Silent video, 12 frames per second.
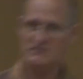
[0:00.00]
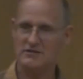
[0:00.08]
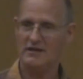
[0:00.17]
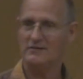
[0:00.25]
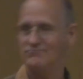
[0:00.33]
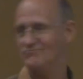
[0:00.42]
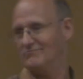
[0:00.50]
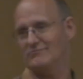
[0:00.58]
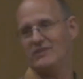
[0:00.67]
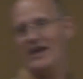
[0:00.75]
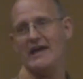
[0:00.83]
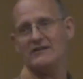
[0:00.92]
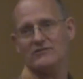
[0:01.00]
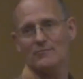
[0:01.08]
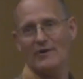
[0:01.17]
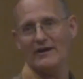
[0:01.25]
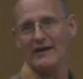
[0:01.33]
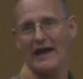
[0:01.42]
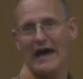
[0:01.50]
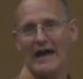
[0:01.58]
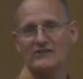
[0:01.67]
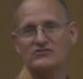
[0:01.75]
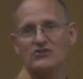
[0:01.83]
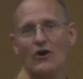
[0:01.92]
he said, take the money,
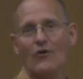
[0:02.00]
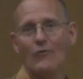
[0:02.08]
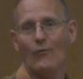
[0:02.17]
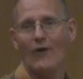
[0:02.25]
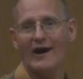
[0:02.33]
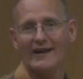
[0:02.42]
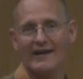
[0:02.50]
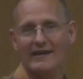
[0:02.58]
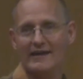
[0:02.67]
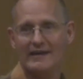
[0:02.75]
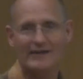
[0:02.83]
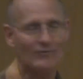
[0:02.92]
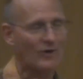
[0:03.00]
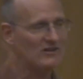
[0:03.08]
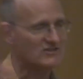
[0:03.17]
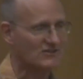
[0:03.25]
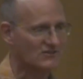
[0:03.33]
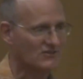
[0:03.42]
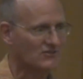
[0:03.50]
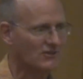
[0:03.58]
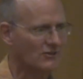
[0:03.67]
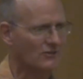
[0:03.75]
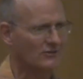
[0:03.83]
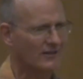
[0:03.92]
I don't want it. He didn't want Jesus
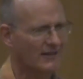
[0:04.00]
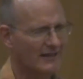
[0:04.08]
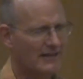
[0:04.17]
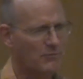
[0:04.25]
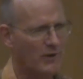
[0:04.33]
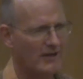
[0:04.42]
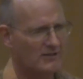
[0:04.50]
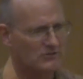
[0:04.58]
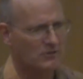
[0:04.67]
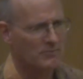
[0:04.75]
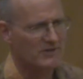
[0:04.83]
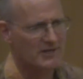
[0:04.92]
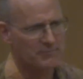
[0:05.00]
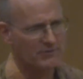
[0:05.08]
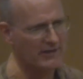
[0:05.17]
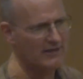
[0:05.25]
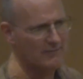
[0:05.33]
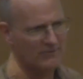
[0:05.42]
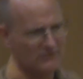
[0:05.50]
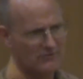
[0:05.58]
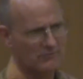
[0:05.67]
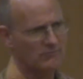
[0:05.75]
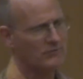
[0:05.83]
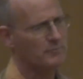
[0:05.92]
killed, he wanted to manipulate him
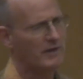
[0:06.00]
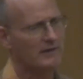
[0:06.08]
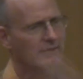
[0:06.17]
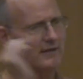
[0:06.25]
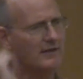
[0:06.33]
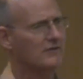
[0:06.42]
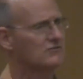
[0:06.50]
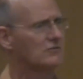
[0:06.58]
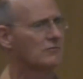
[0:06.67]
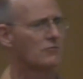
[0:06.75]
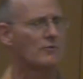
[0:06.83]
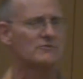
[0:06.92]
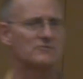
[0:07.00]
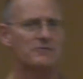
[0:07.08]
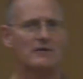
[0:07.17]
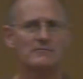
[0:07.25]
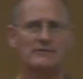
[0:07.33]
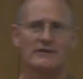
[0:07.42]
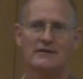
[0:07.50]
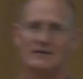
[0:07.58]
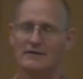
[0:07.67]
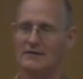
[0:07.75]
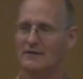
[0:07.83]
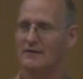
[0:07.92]
into rebelling against the Romans probably.
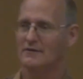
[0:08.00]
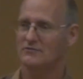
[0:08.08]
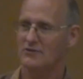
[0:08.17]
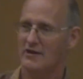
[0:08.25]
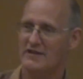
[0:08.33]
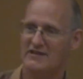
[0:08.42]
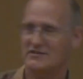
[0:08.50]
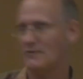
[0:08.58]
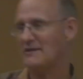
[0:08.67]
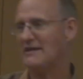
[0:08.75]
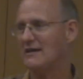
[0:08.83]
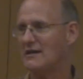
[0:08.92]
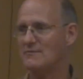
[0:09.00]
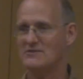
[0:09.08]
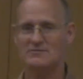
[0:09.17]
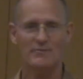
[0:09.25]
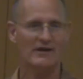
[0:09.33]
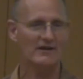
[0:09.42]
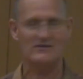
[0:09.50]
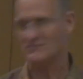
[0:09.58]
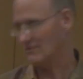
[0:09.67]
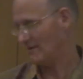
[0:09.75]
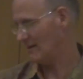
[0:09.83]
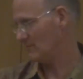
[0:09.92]
So, and they said, we can't keep this money,
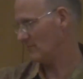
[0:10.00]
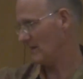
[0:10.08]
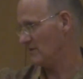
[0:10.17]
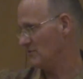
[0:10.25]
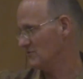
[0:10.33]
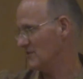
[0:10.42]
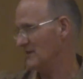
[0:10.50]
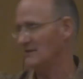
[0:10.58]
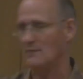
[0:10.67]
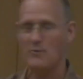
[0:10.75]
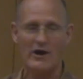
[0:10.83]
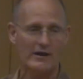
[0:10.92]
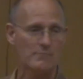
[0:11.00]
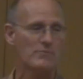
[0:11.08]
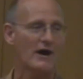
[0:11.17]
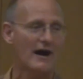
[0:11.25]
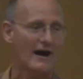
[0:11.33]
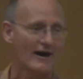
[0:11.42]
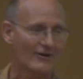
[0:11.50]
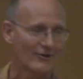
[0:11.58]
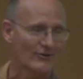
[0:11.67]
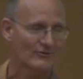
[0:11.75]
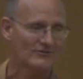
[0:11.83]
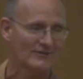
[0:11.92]
so they used it and they bought a
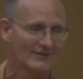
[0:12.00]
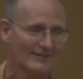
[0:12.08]
potter's